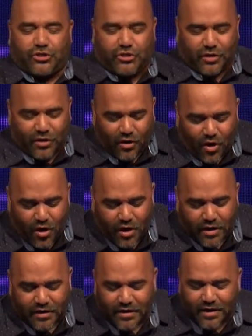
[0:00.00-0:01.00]
to the
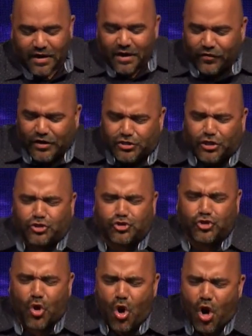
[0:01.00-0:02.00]
Lord, there's a
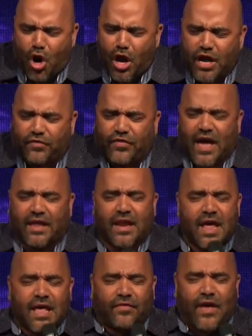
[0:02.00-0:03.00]
joy that,
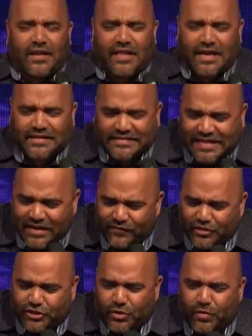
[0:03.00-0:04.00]
that, that is
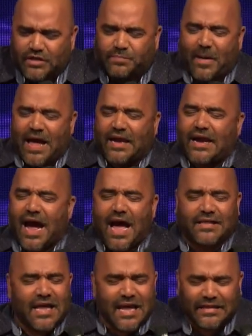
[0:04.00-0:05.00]
given to us by
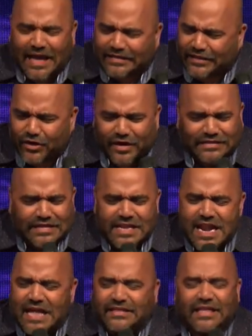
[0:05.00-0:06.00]
God that there is
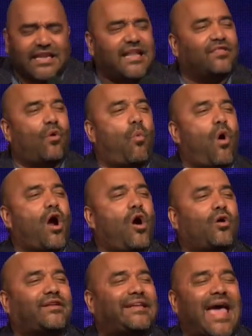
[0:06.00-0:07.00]
nothing in the
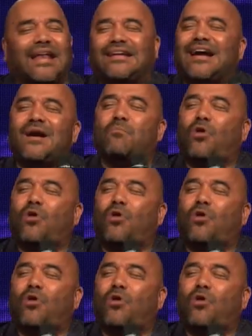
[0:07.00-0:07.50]
world can come